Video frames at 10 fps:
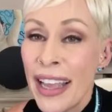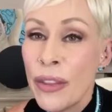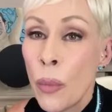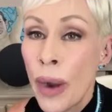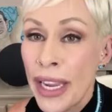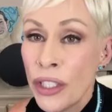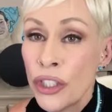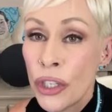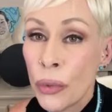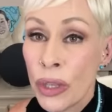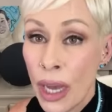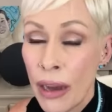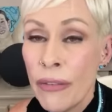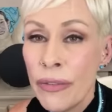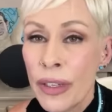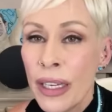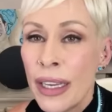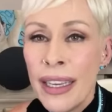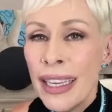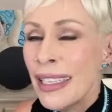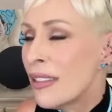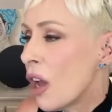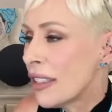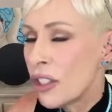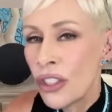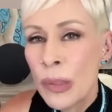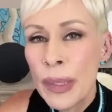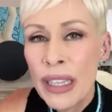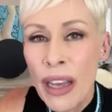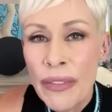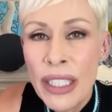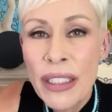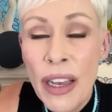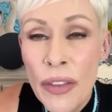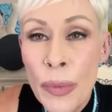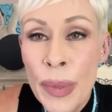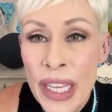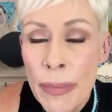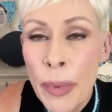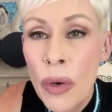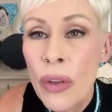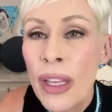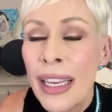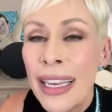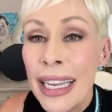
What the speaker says: And the way to show love is not to just be loving to other people.